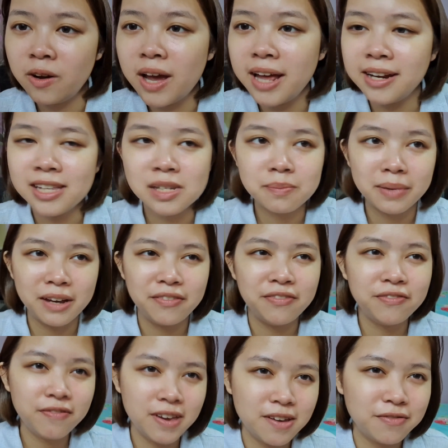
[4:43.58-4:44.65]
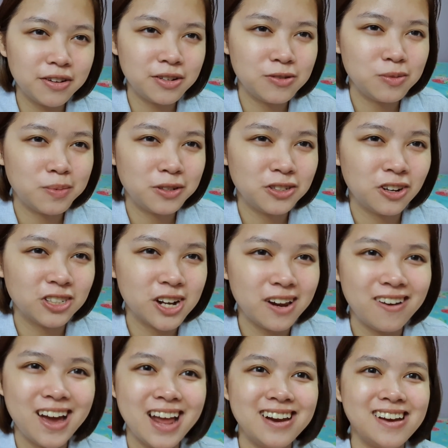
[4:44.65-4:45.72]
and it's my favorite
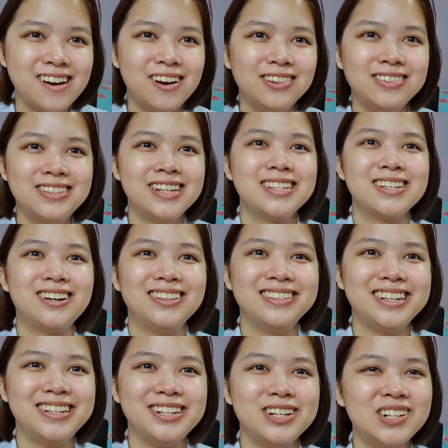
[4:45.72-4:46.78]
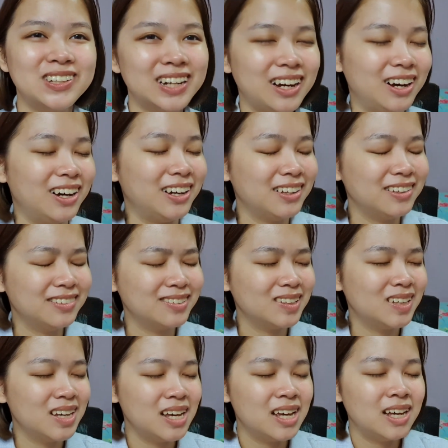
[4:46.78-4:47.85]
SuperShockShadow, and it got discontinued. Ugh.
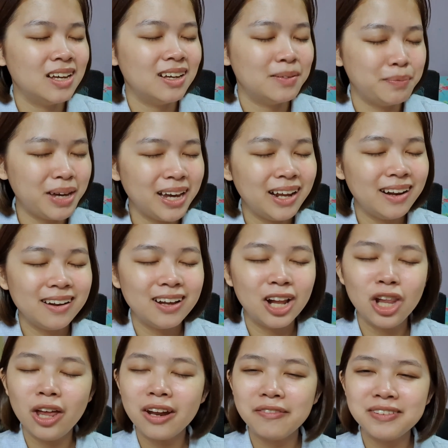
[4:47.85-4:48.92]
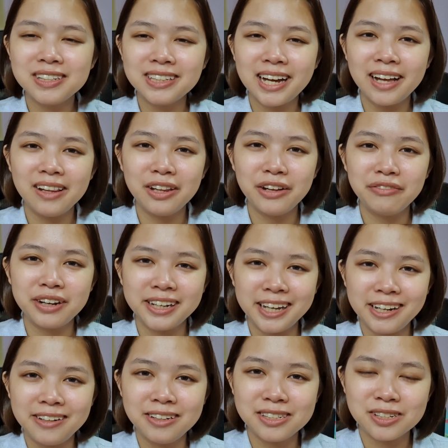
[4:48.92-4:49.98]
Man, a lot of things that I love are
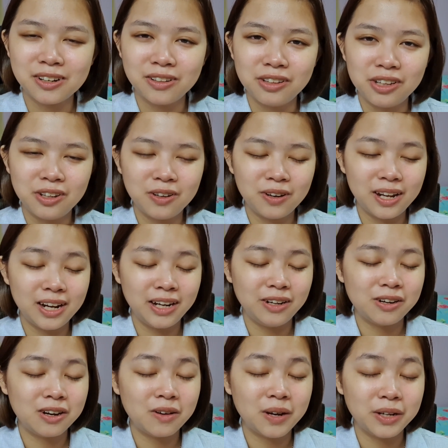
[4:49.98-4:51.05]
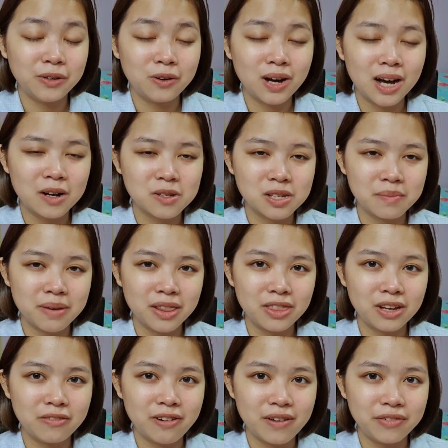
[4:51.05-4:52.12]
getting discontinued, and I know how Samantha
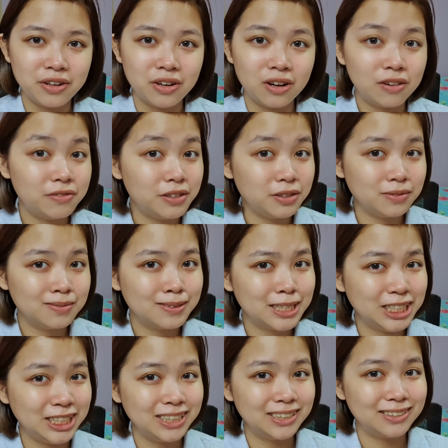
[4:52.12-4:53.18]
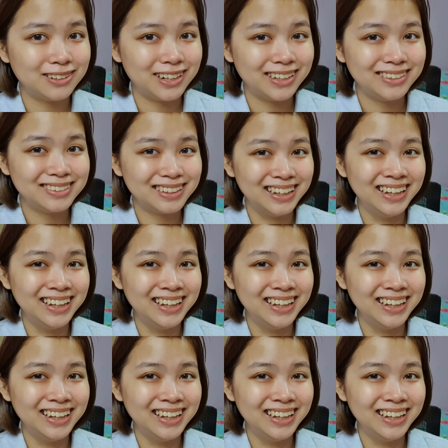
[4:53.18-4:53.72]
Ravendorf feels. Jesus Christ.